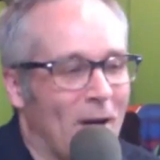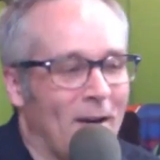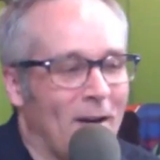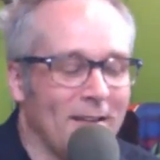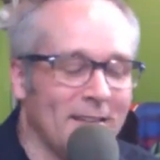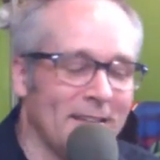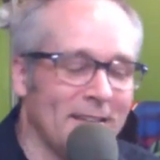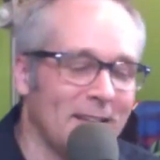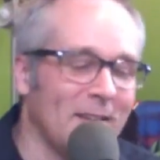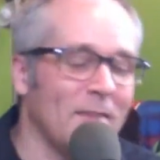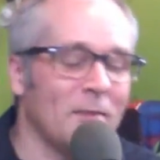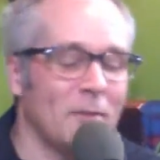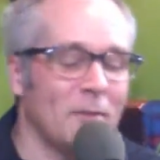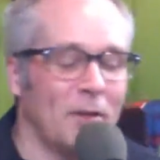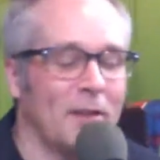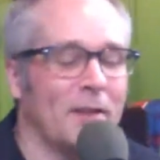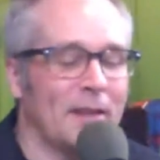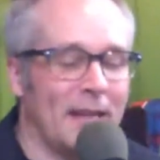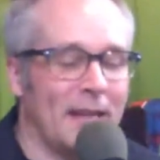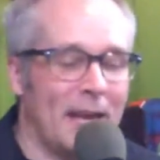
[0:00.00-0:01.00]
it,
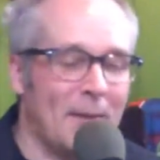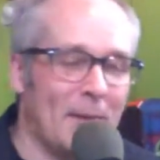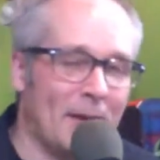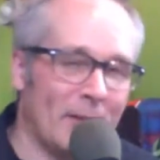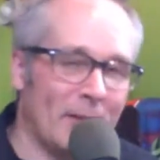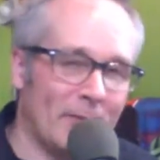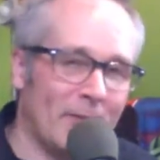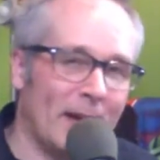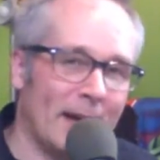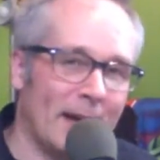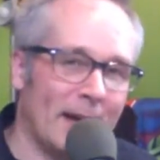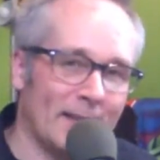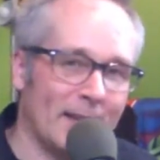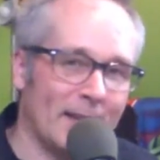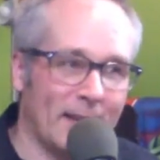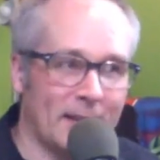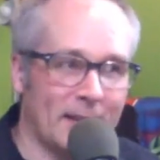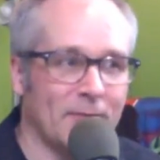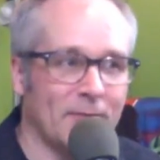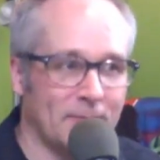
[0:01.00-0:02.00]
and it came out of the fact that
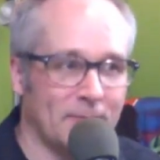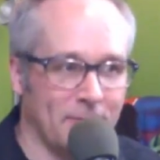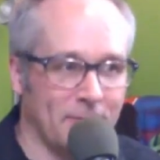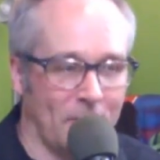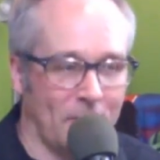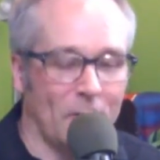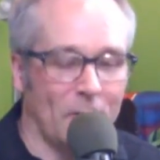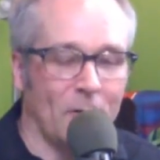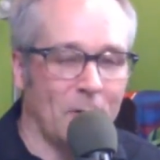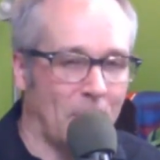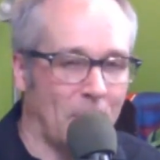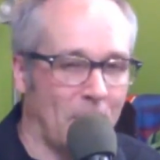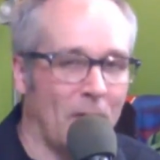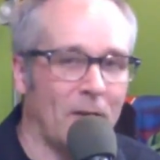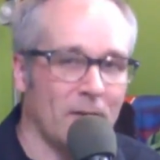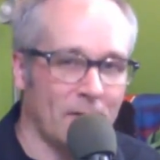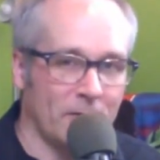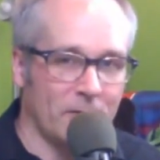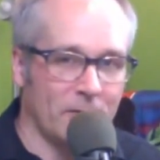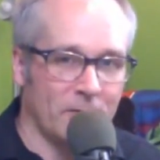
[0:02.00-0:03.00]
like for a
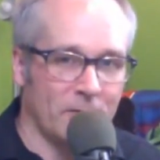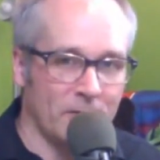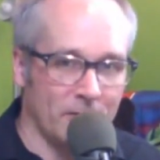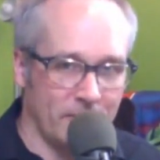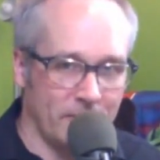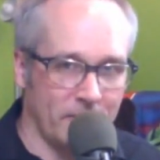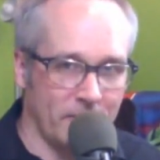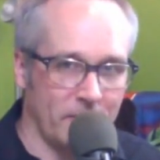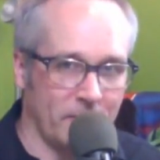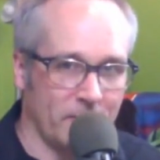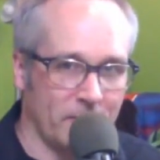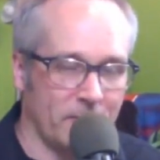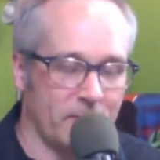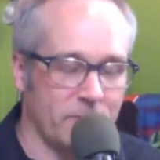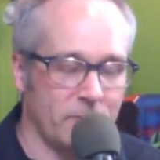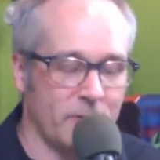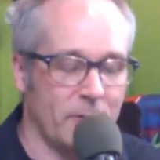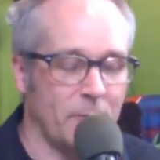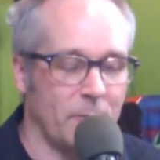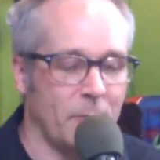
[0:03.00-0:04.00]
part of the the, the, the
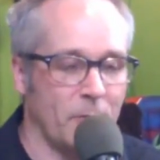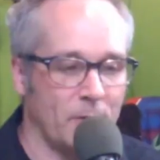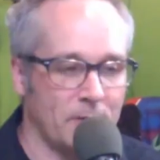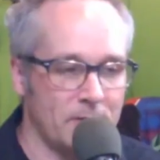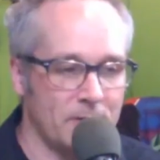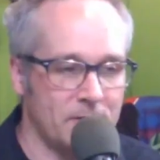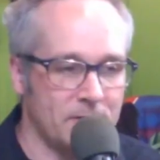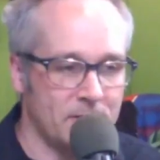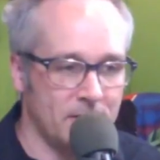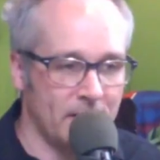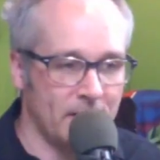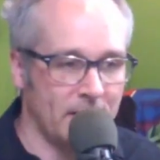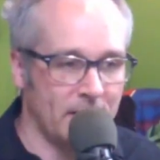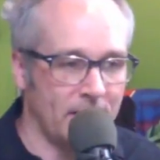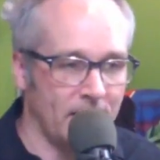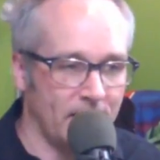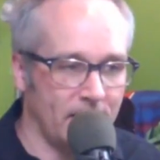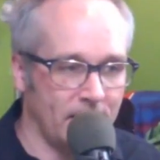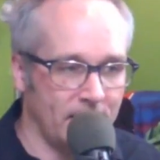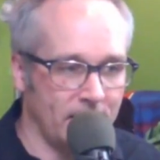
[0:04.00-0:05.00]
trip was like
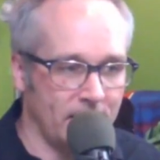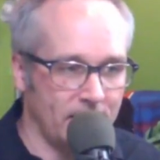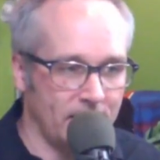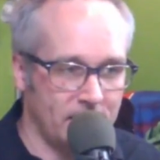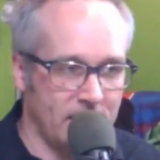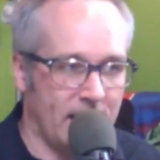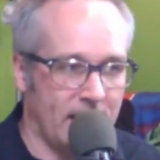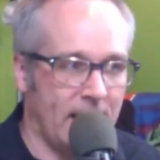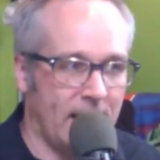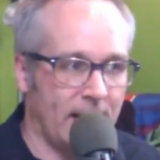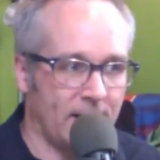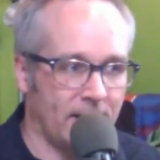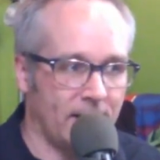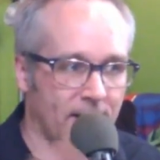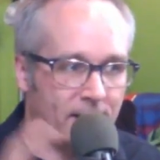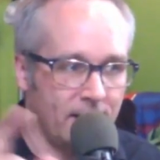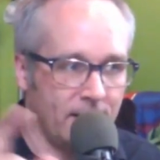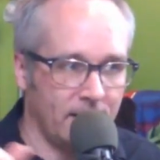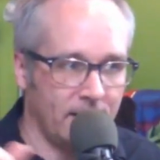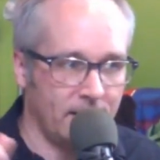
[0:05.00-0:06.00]
Zach
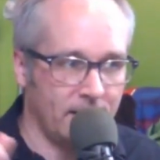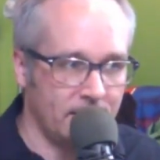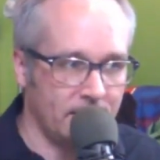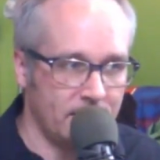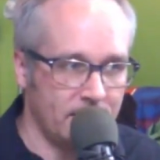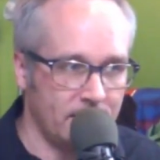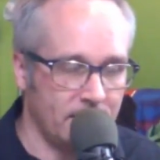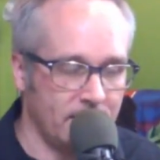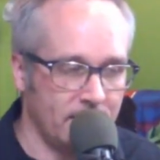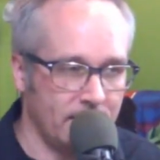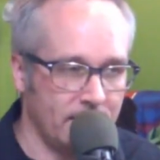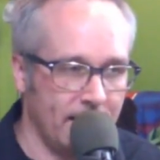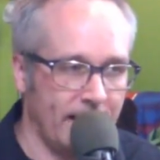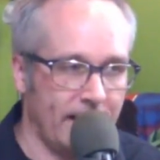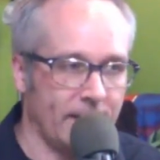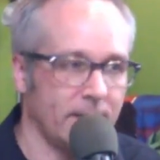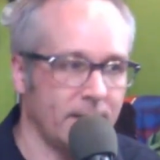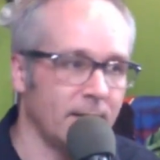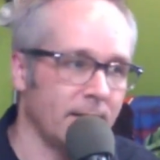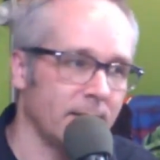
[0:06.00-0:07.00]
and and
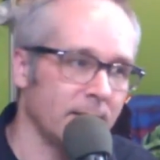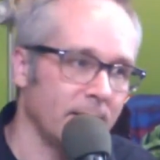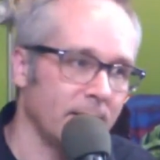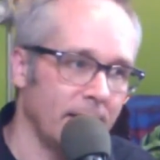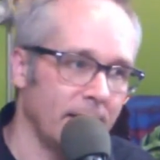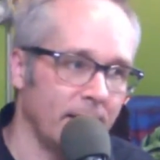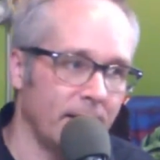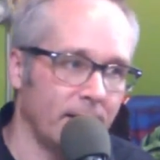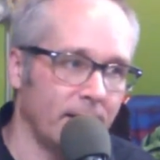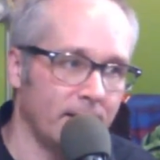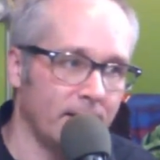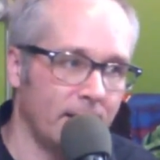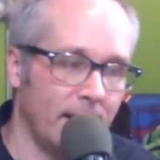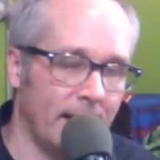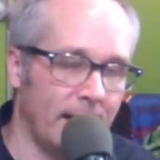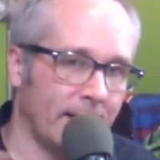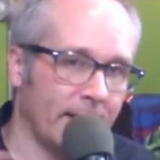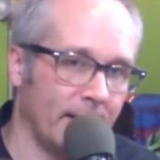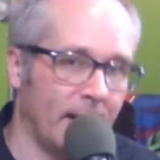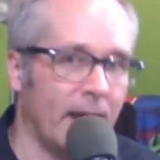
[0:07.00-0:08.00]
Hannah and
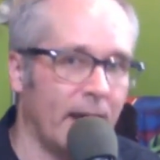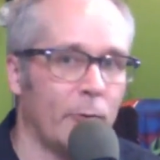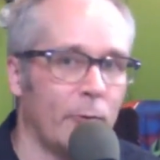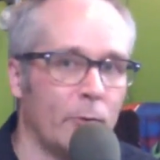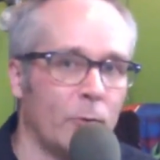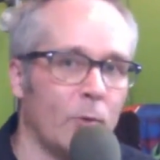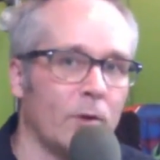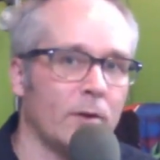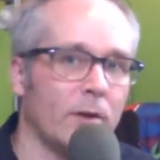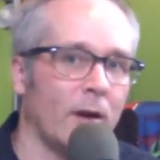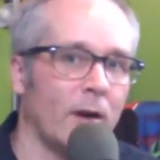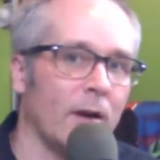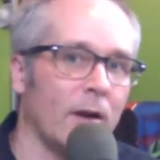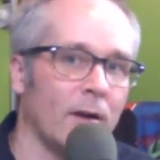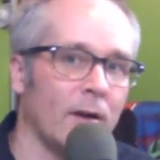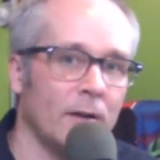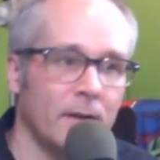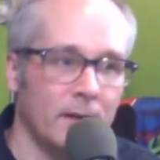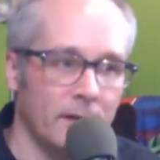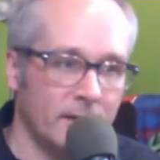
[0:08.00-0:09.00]
Ann and I were in one
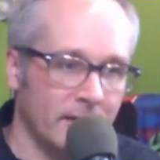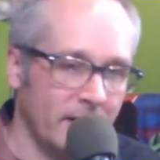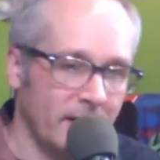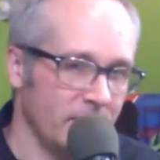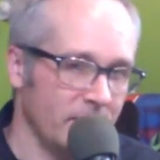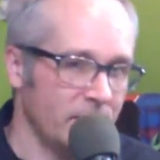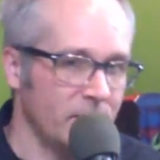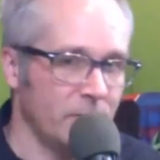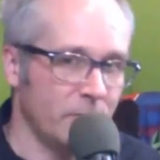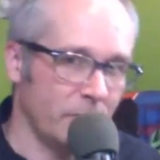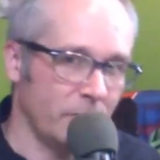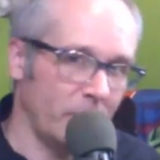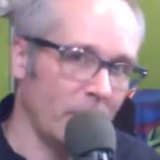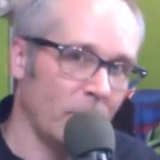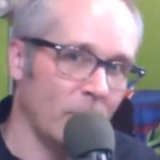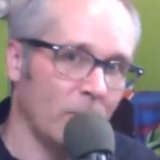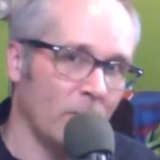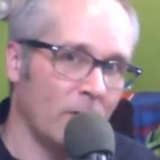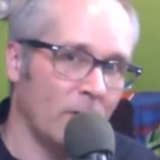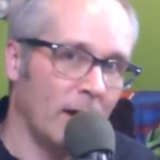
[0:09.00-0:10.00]
car. Kean Soo, Tory
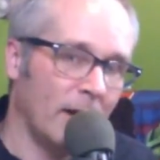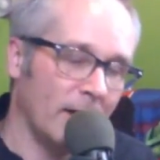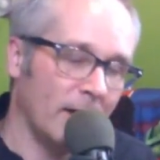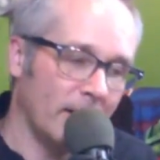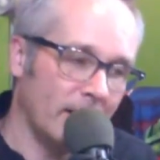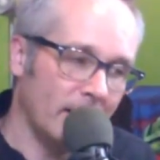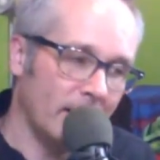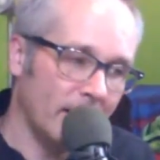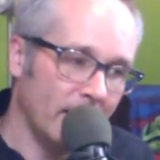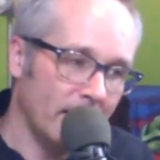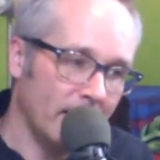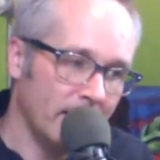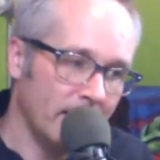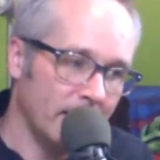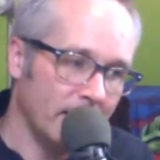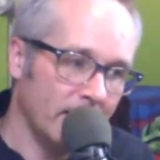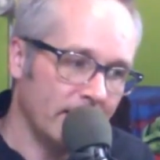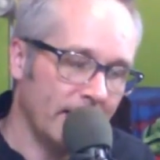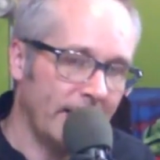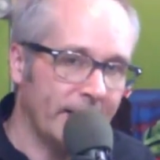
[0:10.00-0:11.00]
Woollcott, and
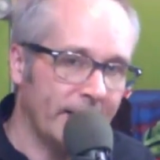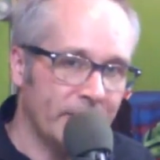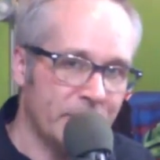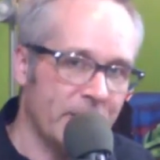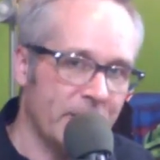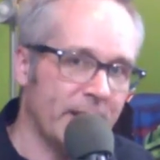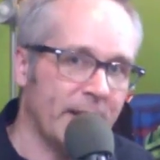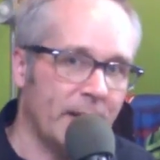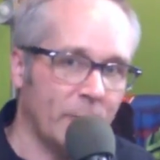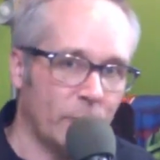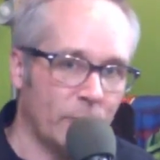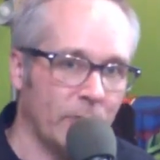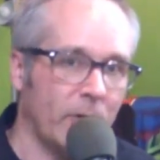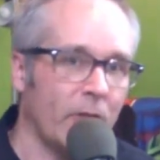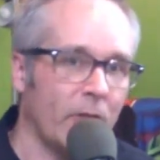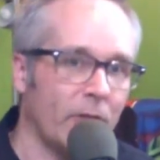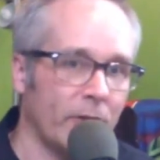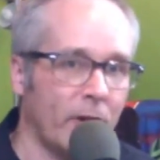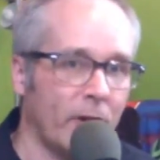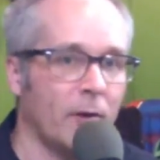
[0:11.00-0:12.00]
uh, Katie Shanahan were in
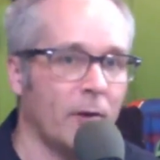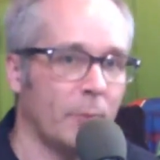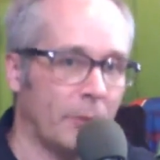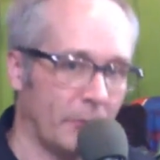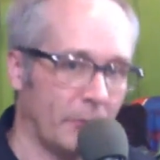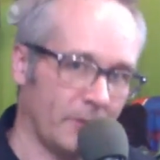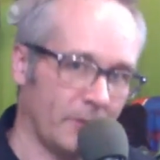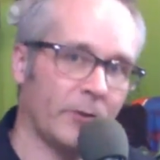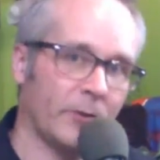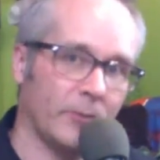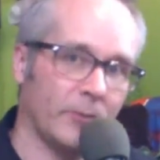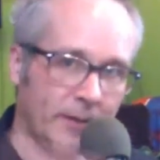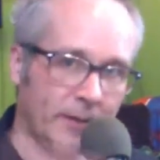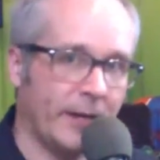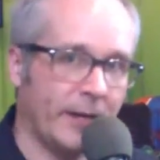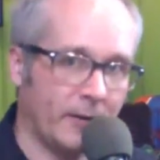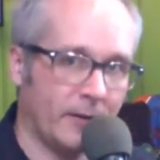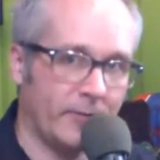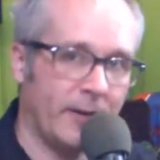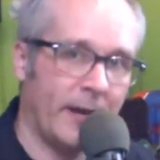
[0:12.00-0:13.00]
another car, and we were literally
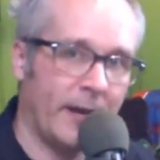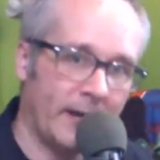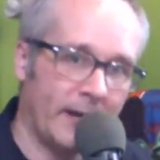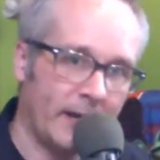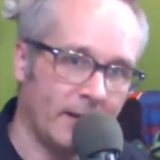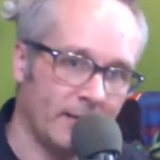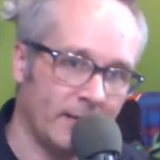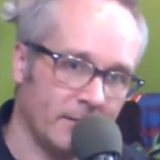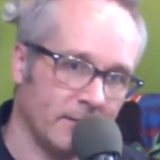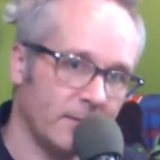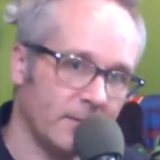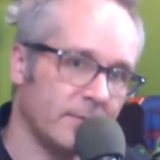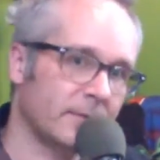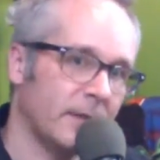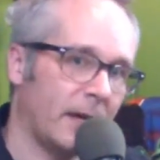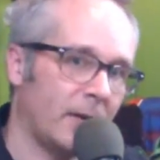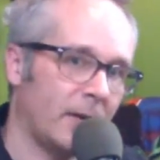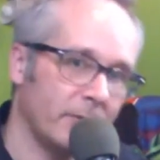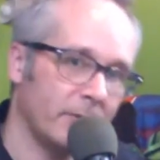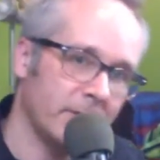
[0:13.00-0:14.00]
caravanning
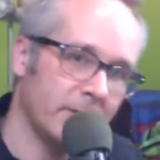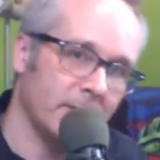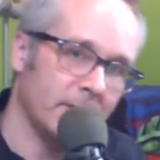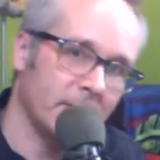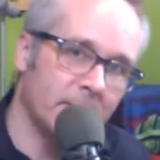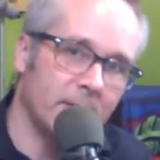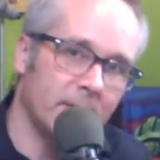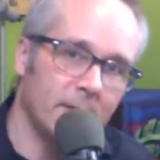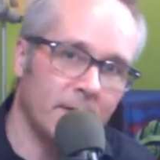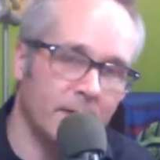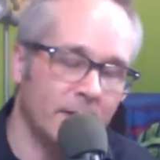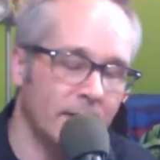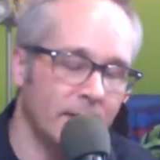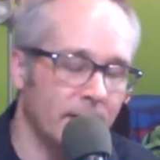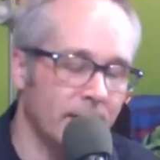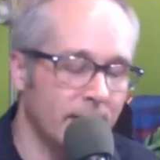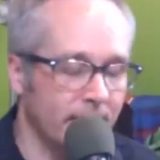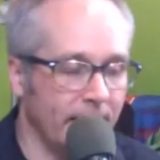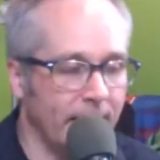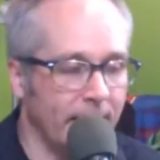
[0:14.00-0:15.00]
down oh, to oh, cool.
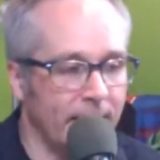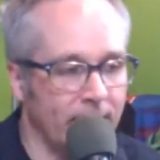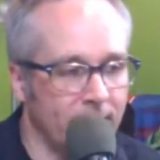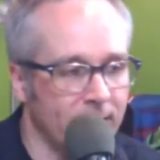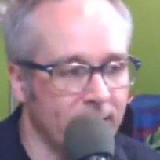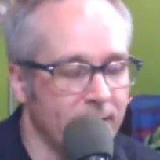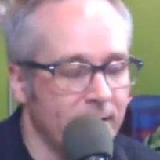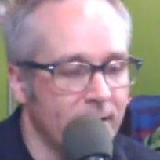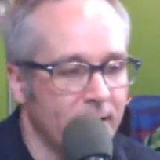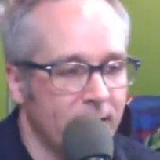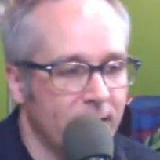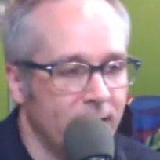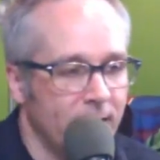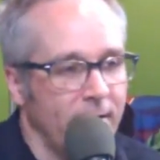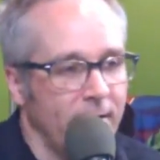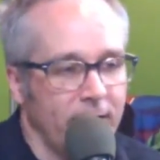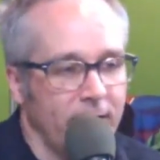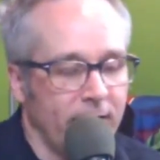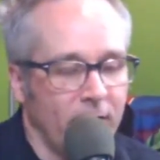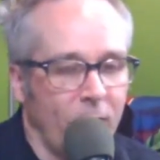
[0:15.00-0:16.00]
Indiana in
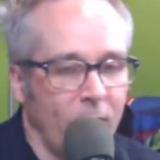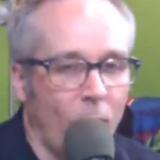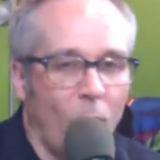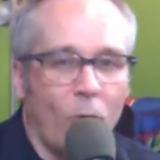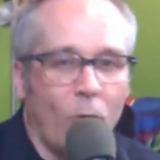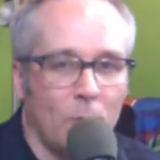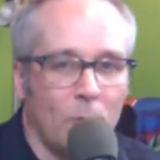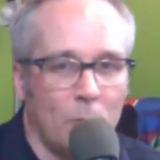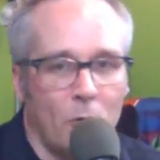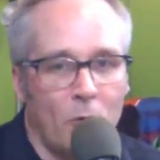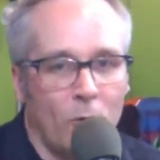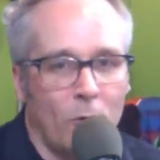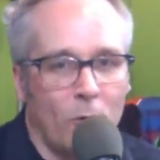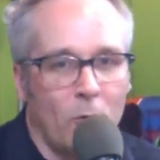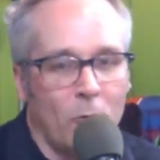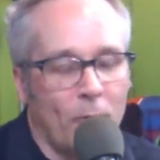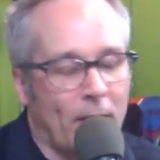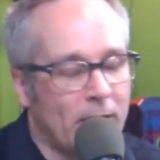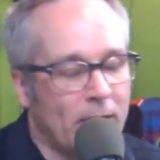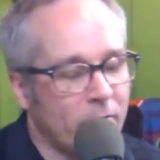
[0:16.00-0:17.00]
a, in a horrible,
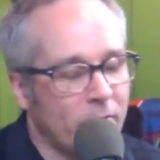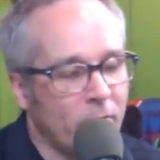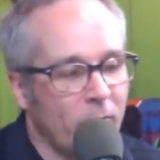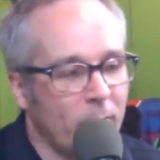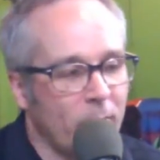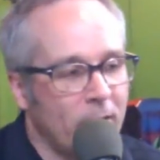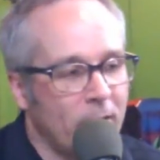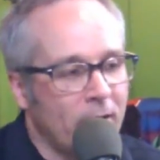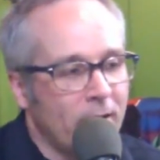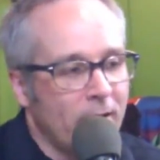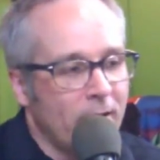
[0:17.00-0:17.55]
horrible rainstorm.